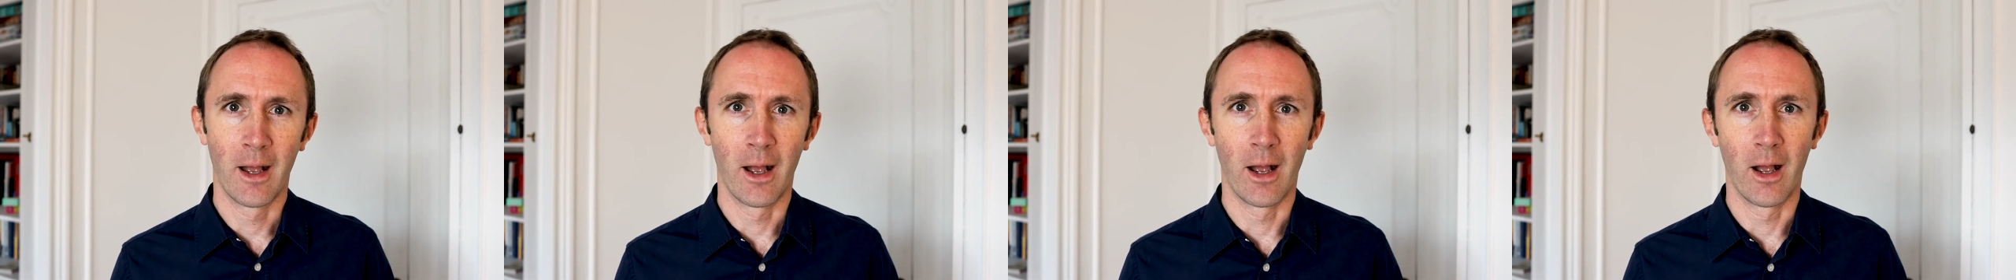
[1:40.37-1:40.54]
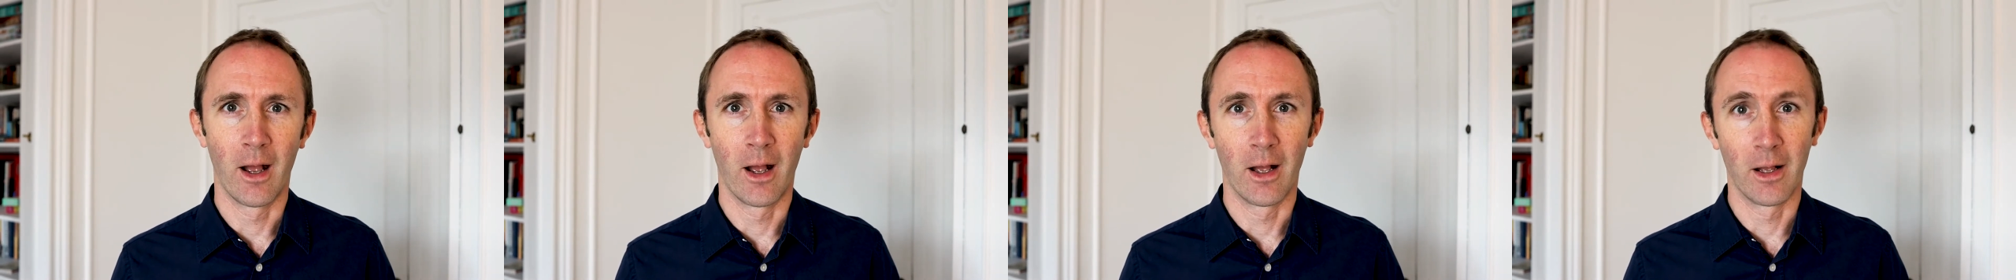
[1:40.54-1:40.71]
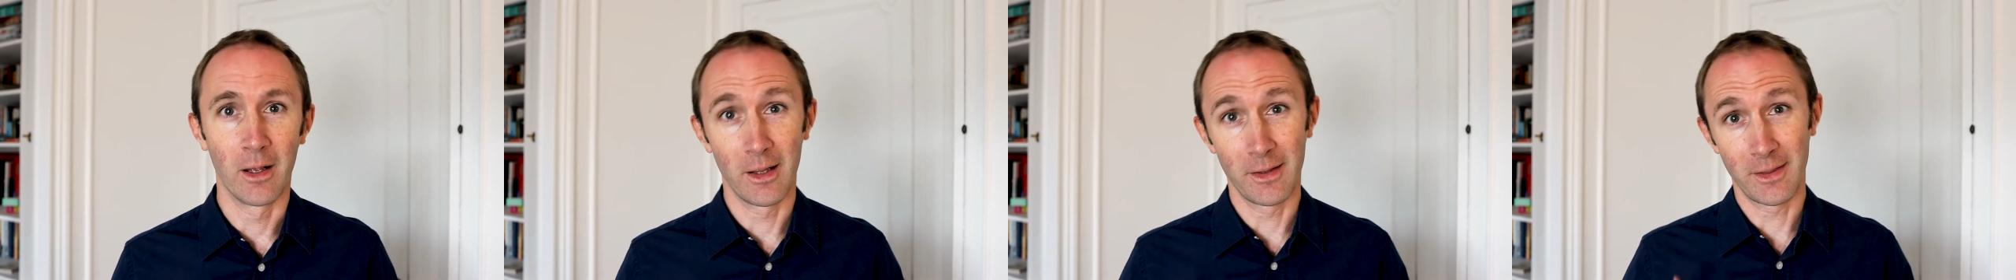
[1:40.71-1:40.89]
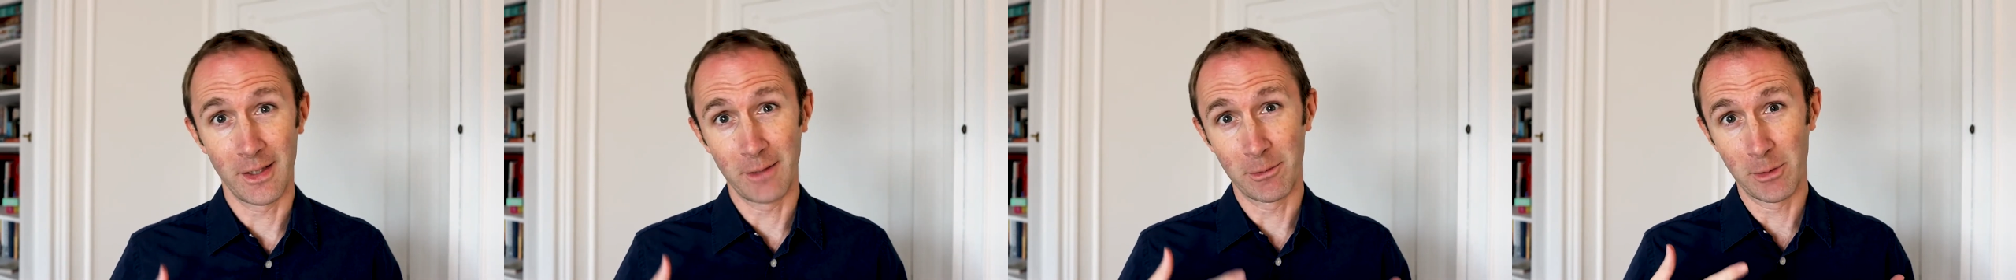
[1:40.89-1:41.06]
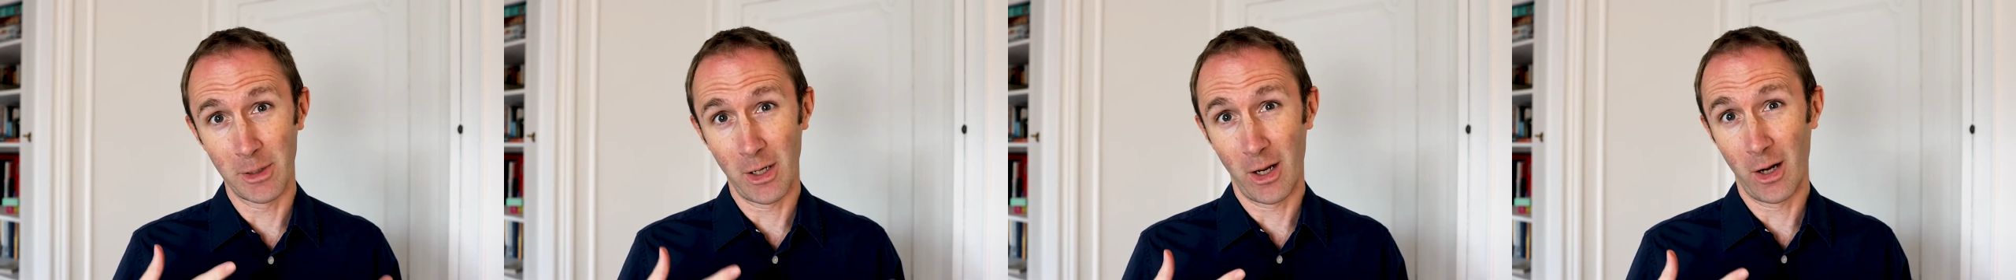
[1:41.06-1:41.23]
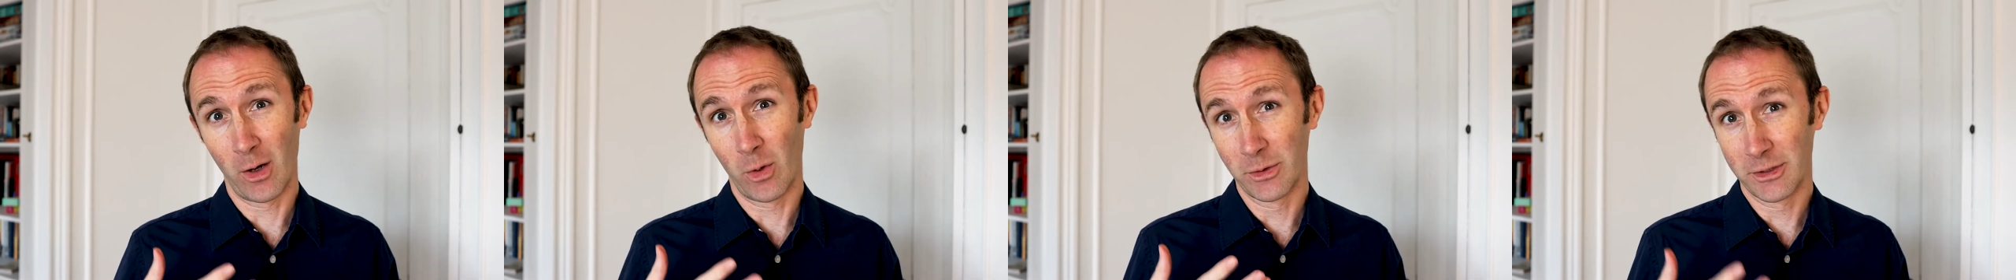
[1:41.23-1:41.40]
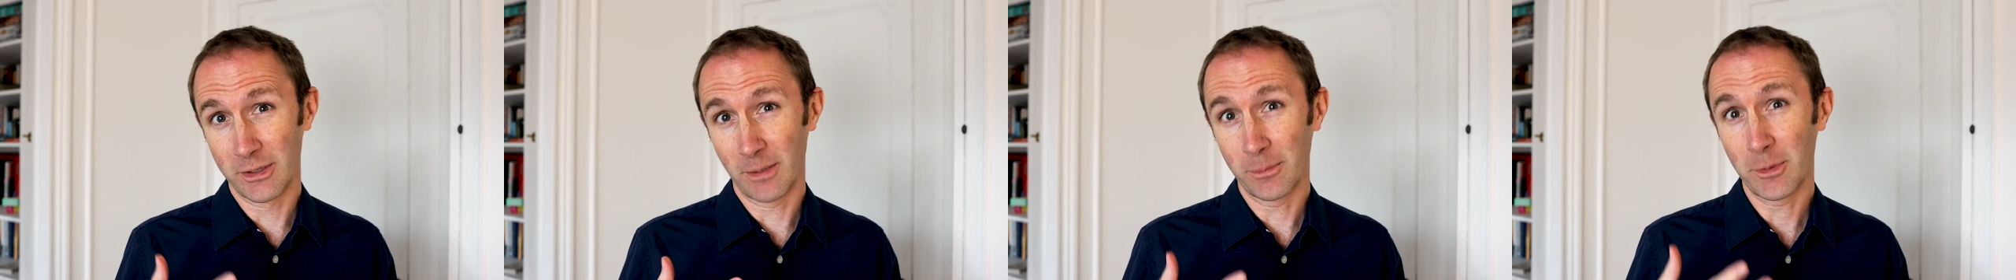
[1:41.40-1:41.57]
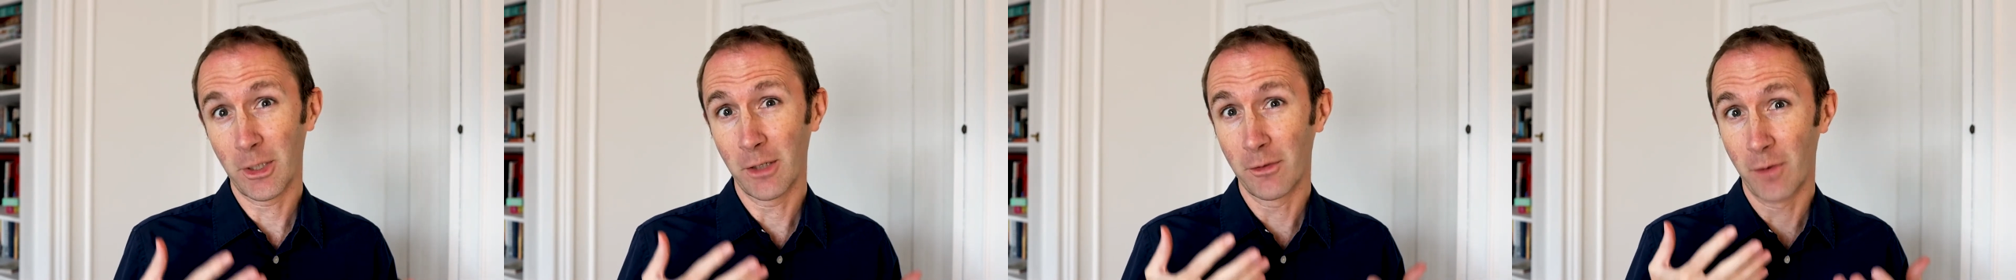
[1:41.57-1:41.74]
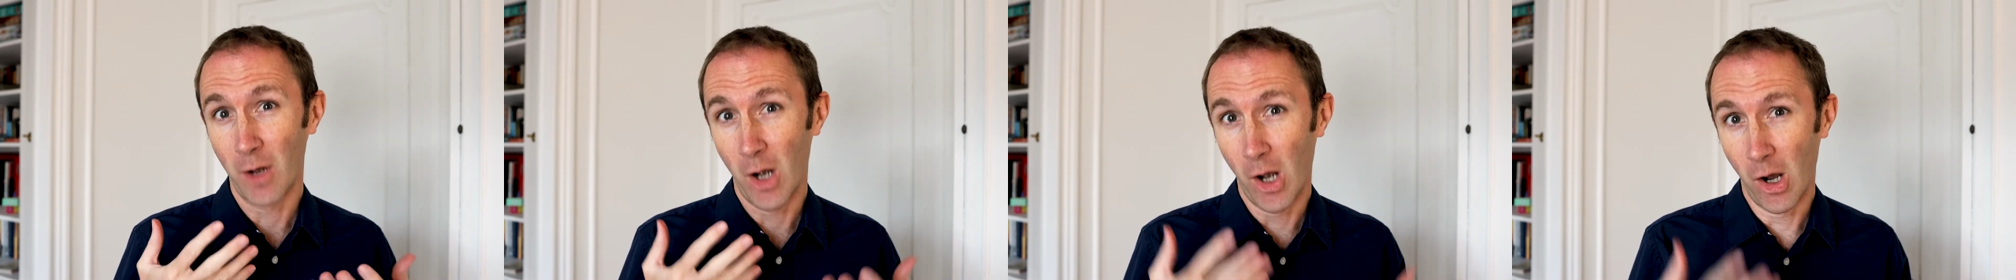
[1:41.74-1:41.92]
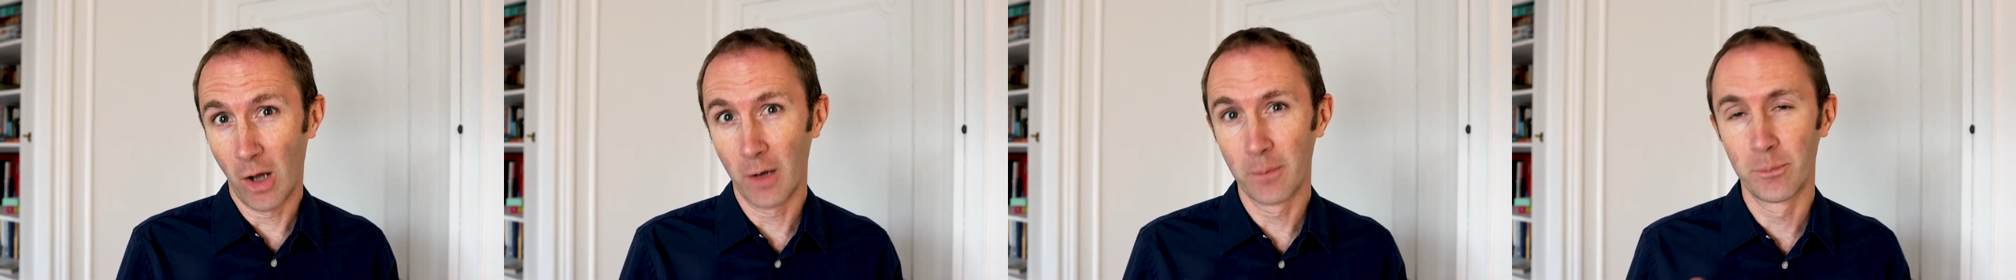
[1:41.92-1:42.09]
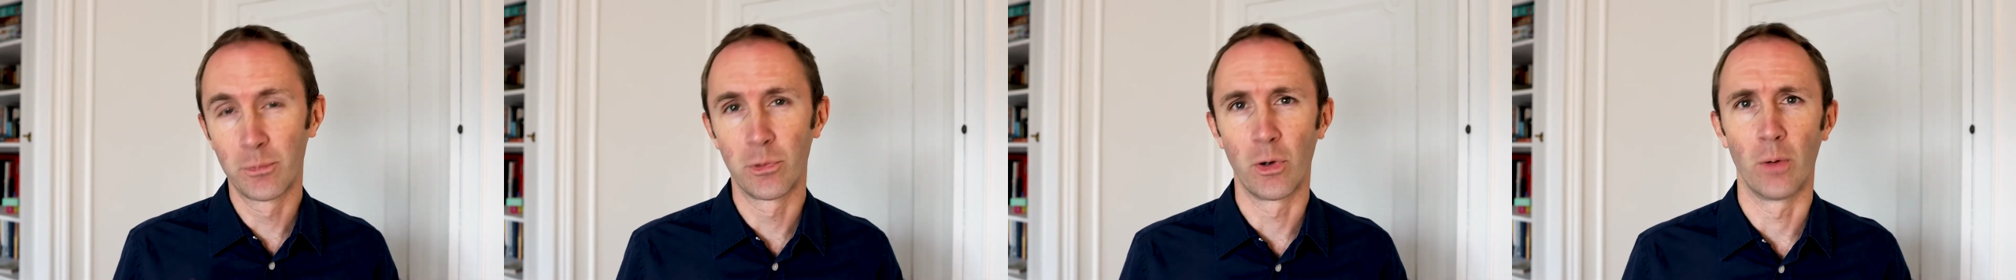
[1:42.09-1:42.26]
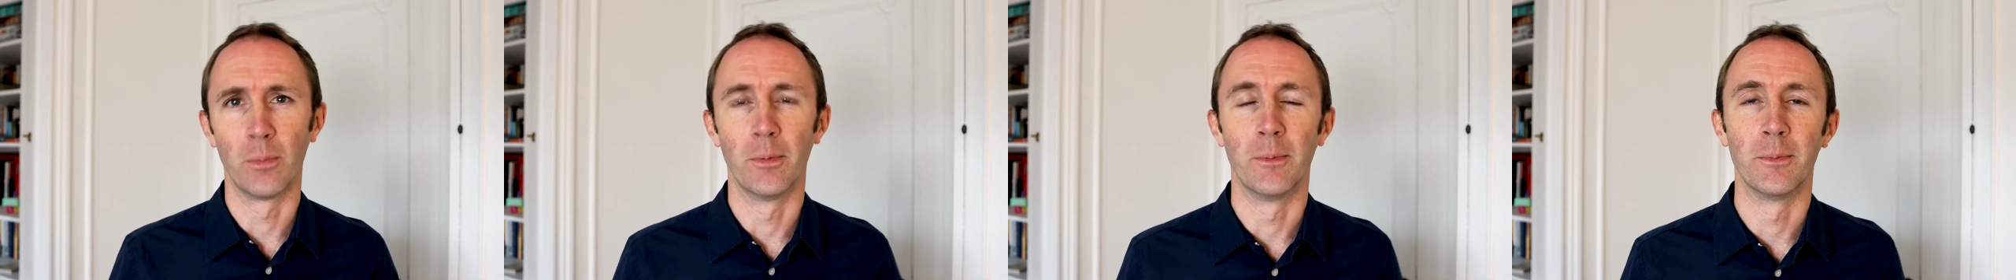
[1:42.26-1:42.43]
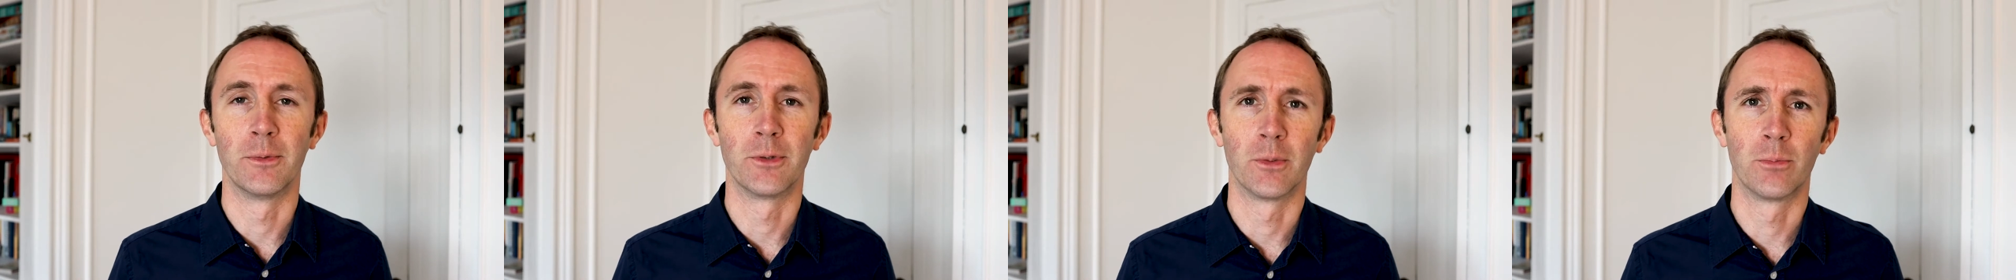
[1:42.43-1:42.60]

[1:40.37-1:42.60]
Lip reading: They rely on some kind of hard problem,